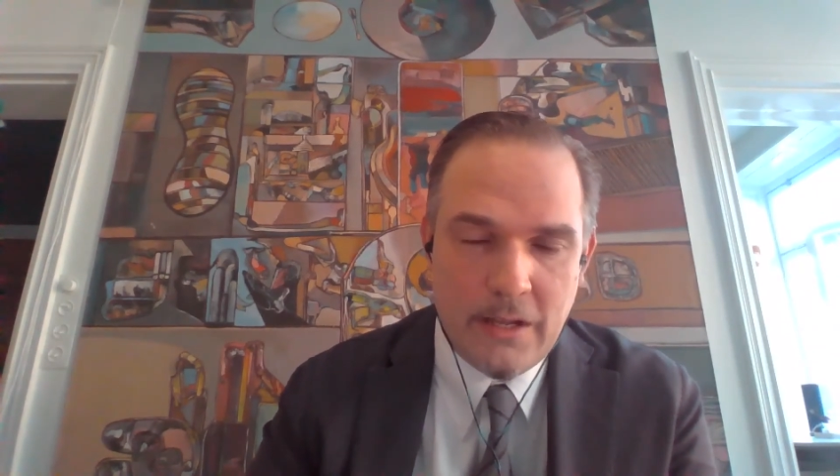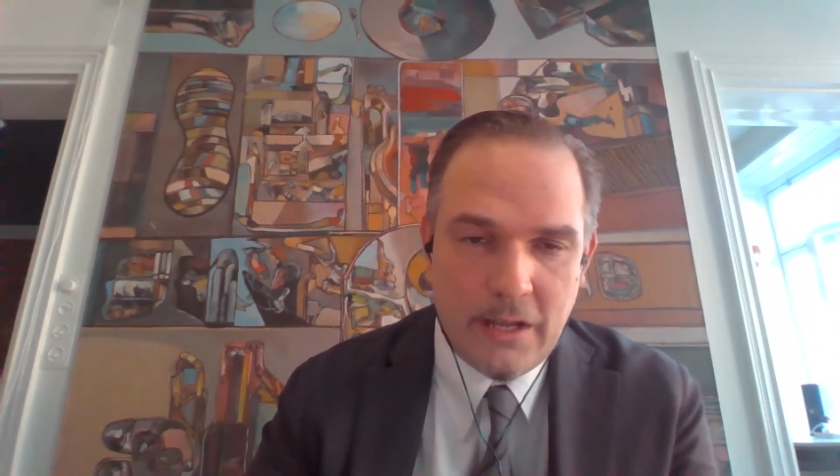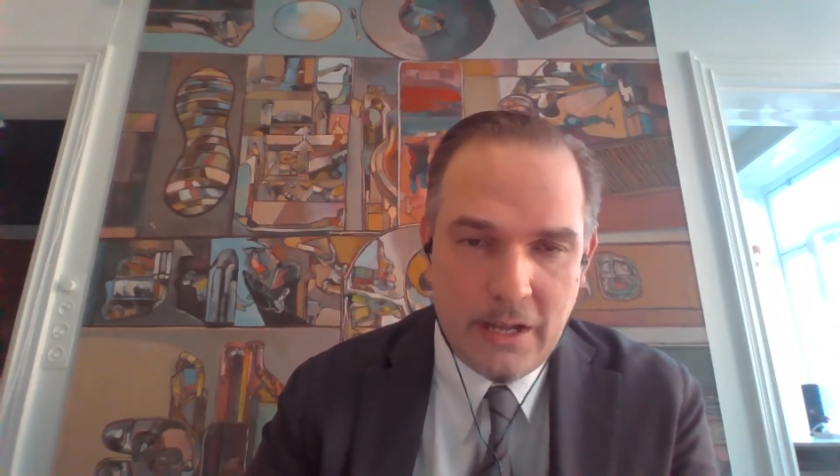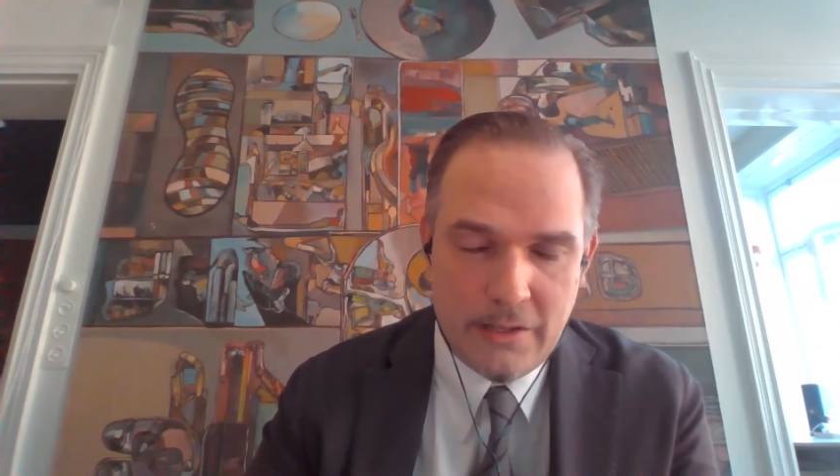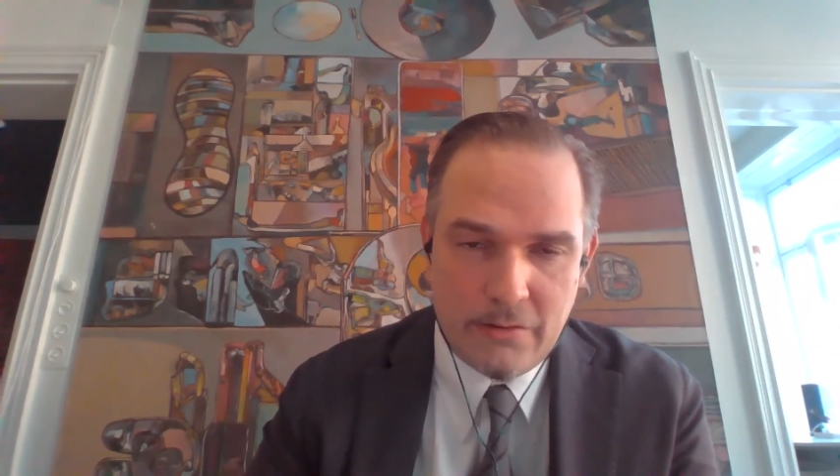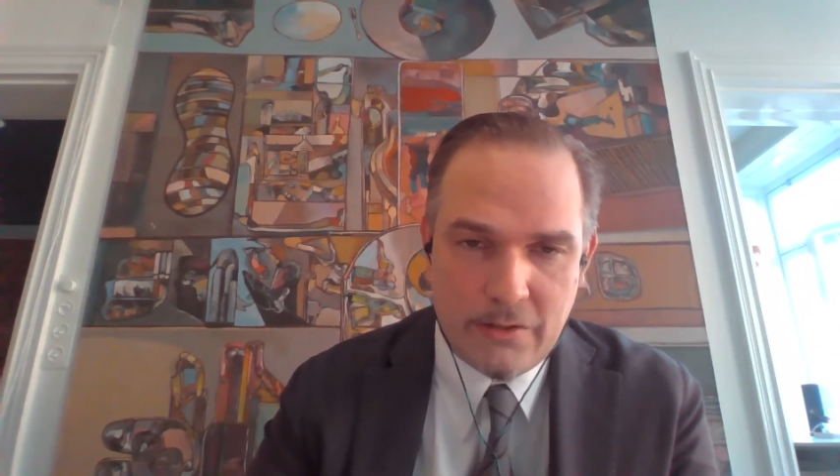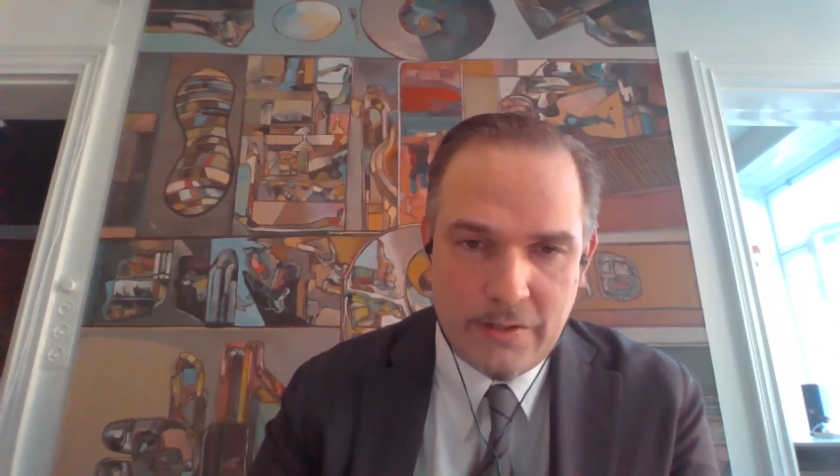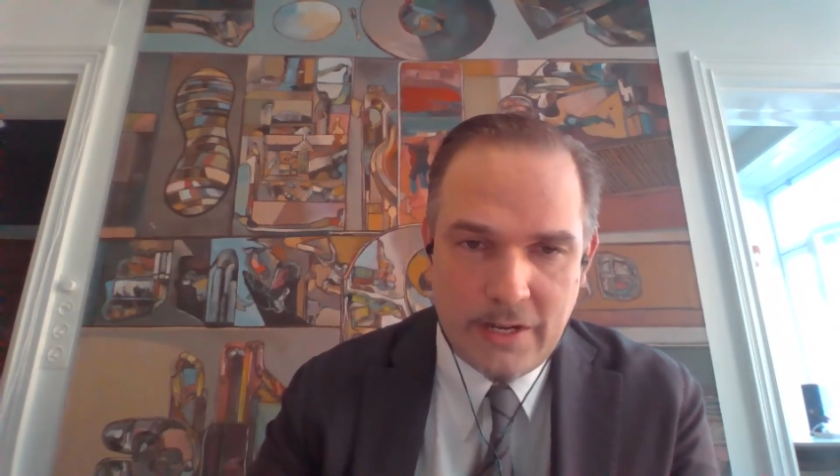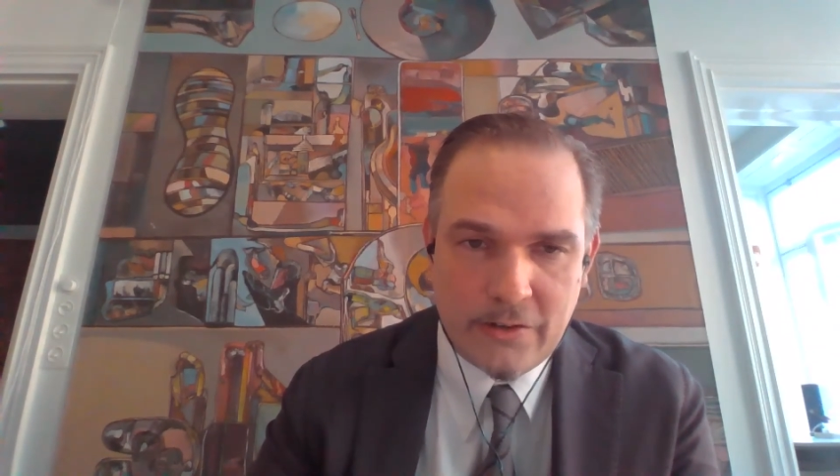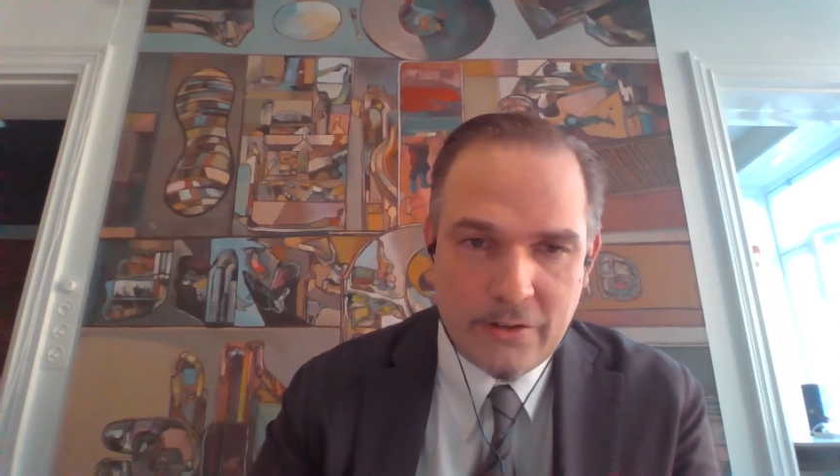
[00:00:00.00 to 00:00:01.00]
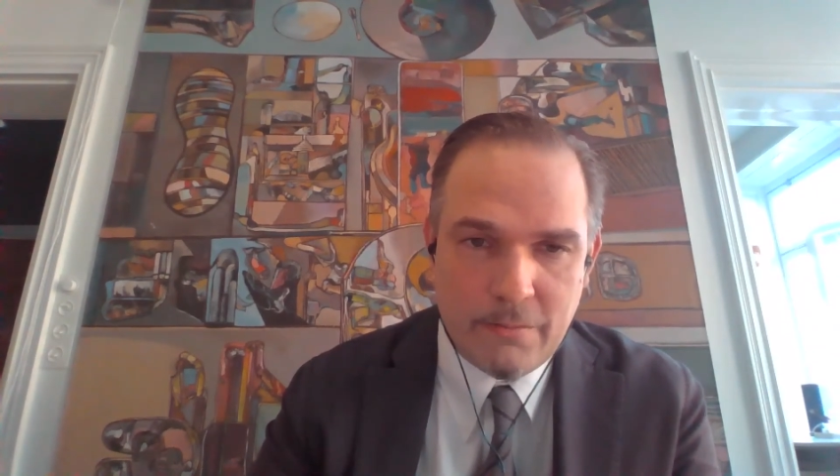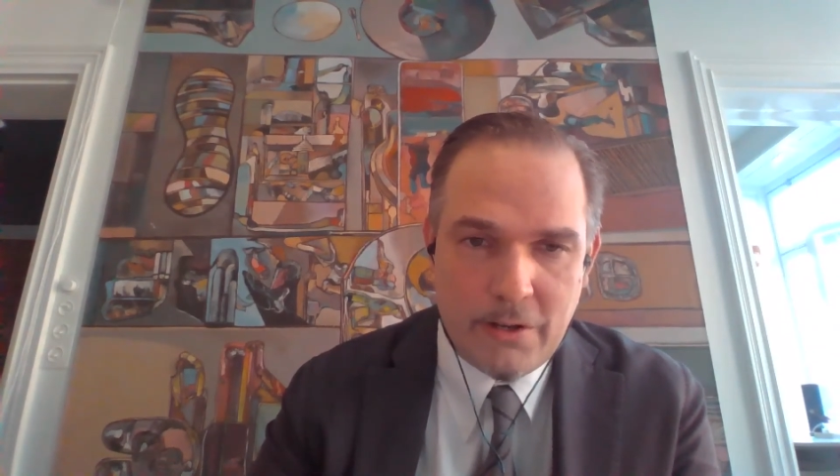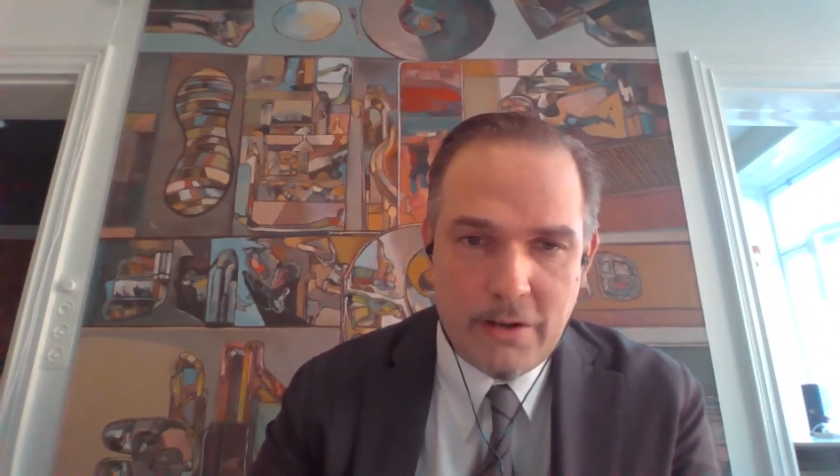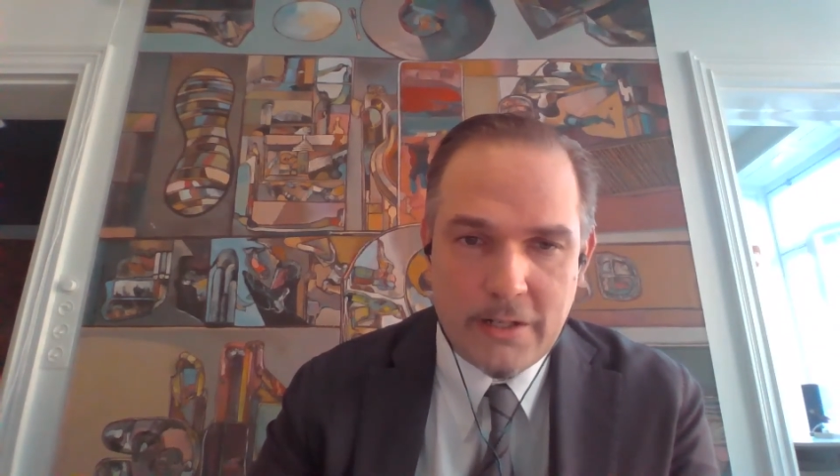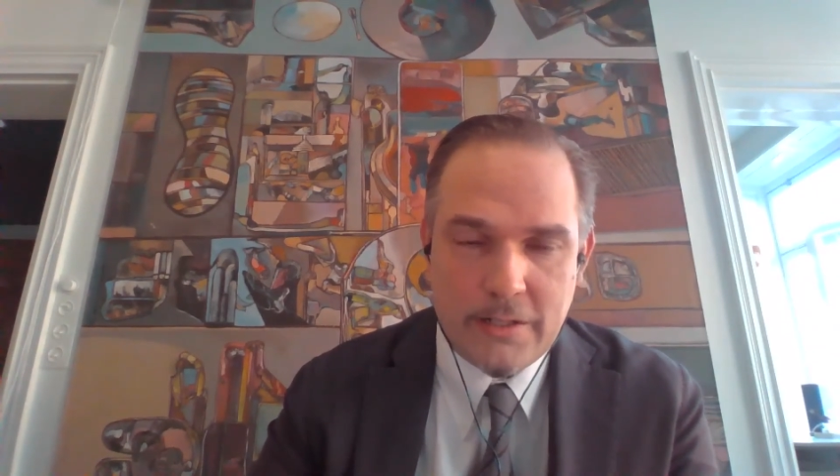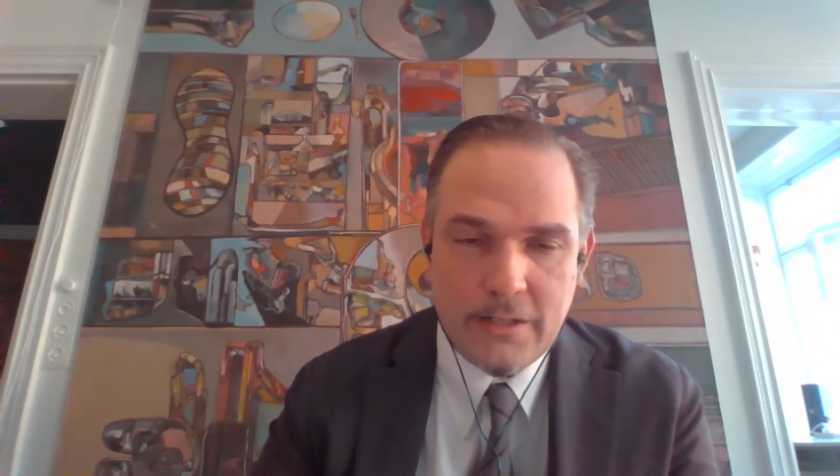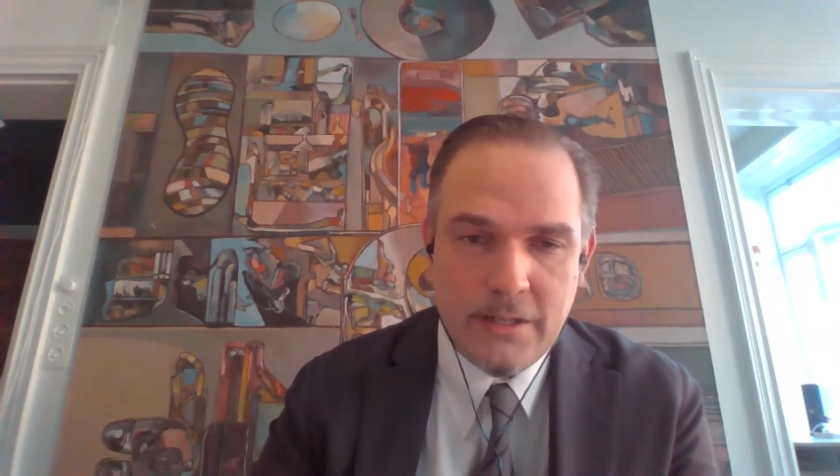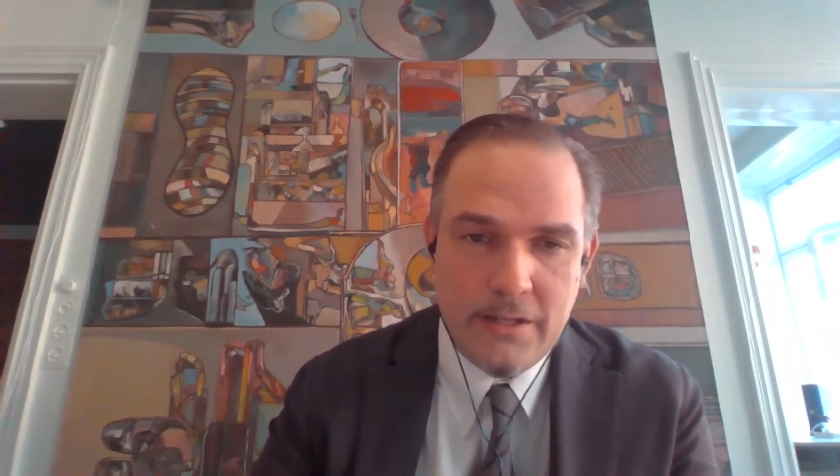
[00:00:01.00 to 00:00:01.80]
had their transaction blocked,